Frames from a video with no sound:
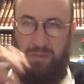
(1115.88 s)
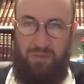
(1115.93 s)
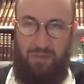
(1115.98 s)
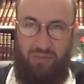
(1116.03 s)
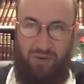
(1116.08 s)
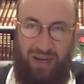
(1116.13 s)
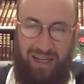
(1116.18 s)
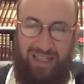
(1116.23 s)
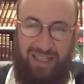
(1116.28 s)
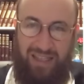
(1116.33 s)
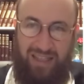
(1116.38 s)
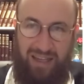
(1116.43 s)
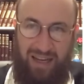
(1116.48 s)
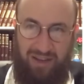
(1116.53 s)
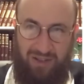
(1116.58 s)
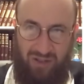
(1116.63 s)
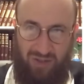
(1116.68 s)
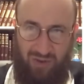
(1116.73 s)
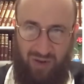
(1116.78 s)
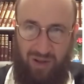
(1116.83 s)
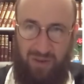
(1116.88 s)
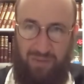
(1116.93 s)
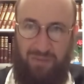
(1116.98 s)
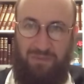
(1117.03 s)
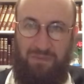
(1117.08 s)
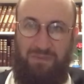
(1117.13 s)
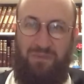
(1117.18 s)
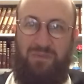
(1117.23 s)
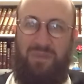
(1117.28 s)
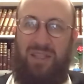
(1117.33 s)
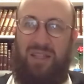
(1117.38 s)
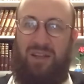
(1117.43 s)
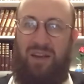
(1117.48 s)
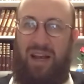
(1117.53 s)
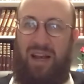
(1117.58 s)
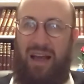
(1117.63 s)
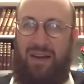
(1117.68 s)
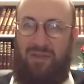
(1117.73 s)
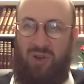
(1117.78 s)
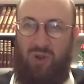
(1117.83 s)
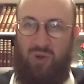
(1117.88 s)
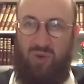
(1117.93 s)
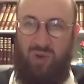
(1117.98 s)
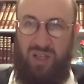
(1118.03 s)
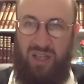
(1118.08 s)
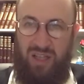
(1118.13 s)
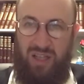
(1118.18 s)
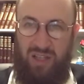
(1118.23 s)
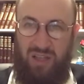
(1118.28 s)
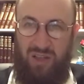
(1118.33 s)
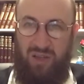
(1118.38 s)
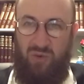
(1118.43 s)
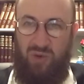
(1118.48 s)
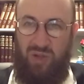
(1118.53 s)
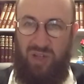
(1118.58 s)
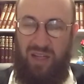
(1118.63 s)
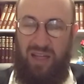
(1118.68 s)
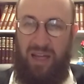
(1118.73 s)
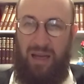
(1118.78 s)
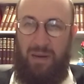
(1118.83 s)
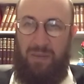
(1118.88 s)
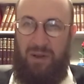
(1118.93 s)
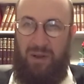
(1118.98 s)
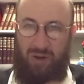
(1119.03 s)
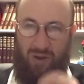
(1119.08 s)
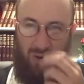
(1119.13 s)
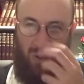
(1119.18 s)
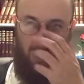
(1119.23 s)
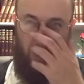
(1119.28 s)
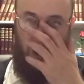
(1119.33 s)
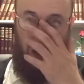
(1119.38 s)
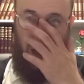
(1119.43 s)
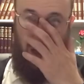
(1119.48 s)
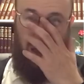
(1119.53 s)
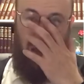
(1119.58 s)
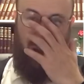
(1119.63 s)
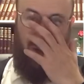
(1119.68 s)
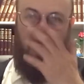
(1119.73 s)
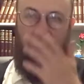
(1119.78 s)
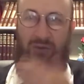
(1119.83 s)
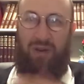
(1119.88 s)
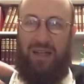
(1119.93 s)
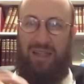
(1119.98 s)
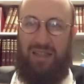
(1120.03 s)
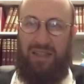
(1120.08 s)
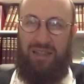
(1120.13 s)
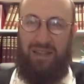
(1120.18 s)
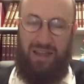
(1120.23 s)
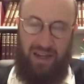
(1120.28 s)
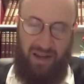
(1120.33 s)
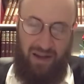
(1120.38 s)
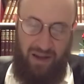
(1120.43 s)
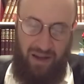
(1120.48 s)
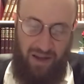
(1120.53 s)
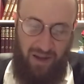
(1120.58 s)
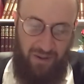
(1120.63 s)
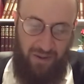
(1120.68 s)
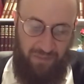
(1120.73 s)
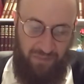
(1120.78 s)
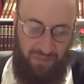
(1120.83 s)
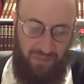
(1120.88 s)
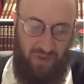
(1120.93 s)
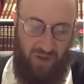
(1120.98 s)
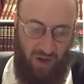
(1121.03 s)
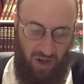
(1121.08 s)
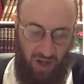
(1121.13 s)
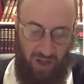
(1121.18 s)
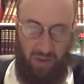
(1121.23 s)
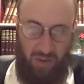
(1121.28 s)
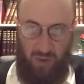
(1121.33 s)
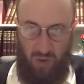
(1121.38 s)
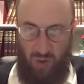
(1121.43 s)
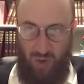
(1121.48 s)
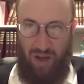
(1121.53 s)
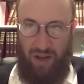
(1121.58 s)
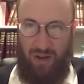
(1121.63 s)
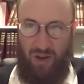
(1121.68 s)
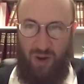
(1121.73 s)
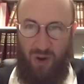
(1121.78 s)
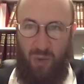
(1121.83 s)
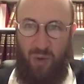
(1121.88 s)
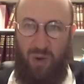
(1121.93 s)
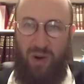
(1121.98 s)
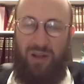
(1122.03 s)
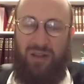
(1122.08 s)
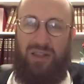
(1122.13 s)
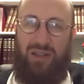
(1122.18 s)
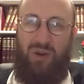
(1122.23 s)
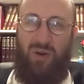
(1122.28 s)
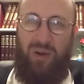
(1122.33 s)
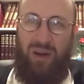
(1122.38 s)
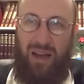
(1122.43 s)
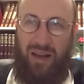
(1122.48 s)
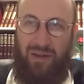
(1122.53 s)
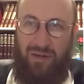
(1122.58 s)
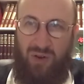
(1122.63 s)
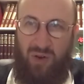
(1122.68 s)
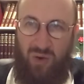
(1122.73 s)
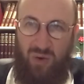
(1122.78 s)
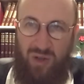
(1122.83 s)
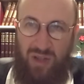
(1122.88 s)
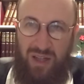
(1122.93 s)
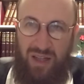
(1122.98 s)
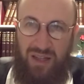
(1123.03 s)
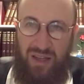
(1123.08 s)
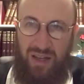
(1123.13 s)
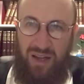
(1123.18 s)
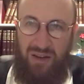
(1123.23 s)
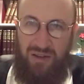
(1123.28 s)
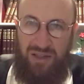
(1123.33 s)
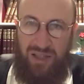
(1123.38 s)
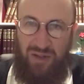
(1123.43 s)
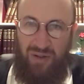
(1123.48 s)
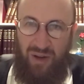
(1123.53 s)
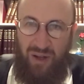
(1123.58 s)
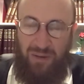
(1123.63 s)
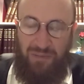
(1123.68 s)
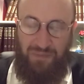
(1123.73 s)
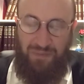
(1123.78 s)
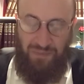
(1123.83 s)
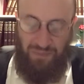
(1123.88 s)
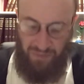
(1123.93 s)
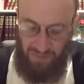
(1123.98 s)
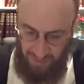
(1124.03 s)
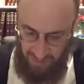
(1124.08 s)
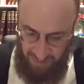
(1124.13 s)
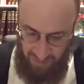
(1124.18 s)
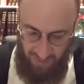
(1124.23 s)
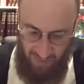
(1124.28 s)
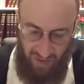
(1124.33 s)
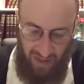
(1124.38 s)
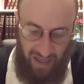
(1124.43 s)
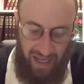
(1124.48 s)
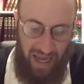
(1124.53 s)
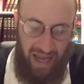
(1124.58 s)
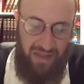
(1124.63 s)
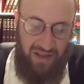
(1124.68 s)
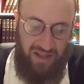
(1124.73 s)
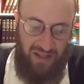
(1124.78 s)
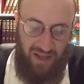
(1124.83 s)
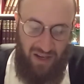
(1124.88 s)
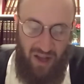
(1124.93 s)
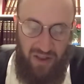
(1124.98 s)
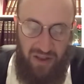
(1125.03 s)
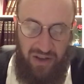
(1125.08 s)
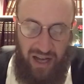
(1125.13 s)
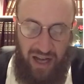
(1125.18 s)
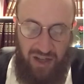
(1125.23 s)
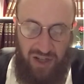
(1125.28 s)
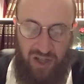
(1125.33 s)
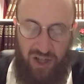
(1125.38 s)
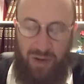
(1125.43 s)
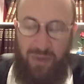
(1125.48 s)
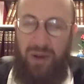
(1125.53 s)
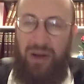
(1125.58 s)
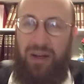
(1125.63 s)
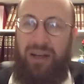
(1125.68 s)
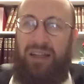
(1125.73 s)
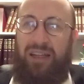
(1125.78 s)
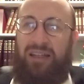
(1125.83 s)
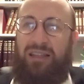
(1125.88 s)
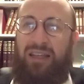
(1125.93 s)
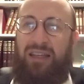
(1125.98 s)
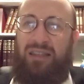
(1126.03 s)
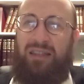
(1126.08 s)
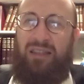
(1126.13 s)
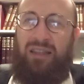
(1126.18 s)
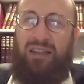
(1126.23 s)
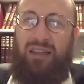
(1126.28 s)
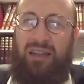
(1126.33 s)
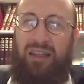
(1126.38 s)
present day Eretz Yisrael is going to have Kedushas Yerushalayim, and the whole present day Olam Kula, the whole world, is going to have Kedushas Eretz Yisrael. And there's another Yalkut Shemaini that says